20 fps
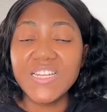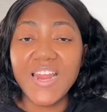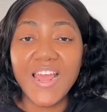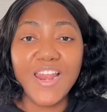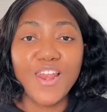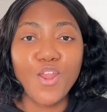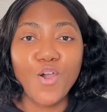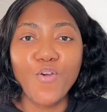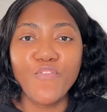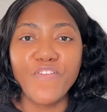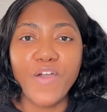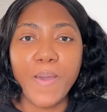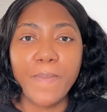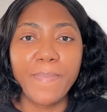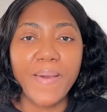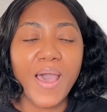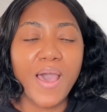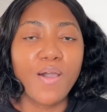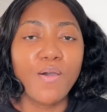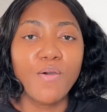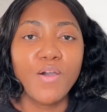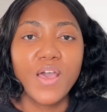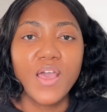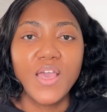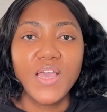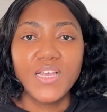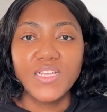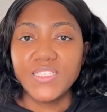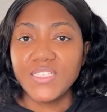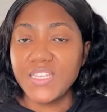I love about
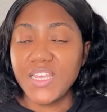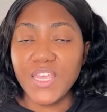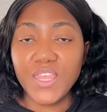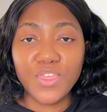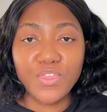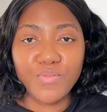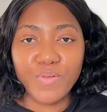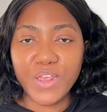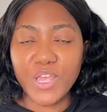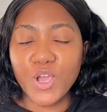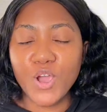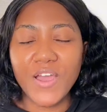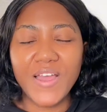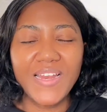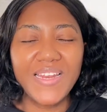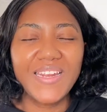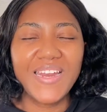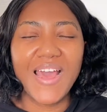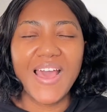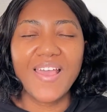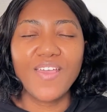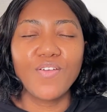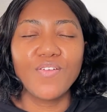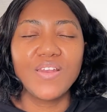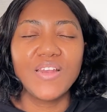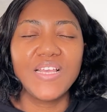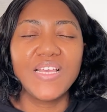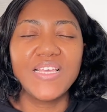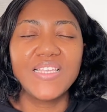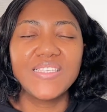T3 curling
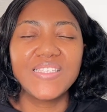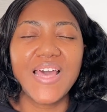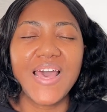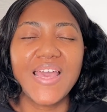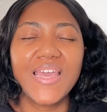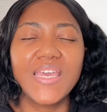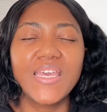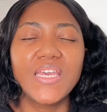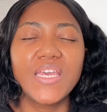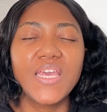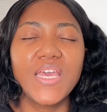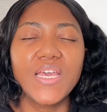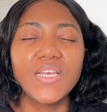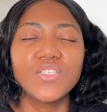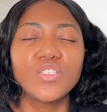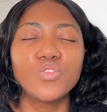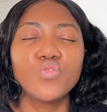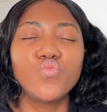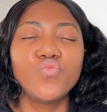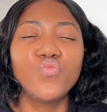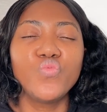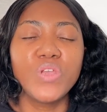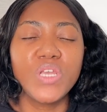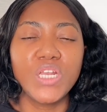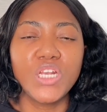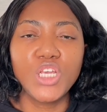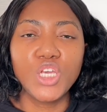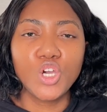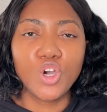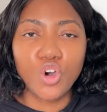iron is that it gets
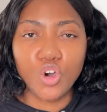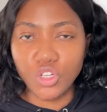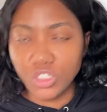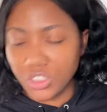really hot.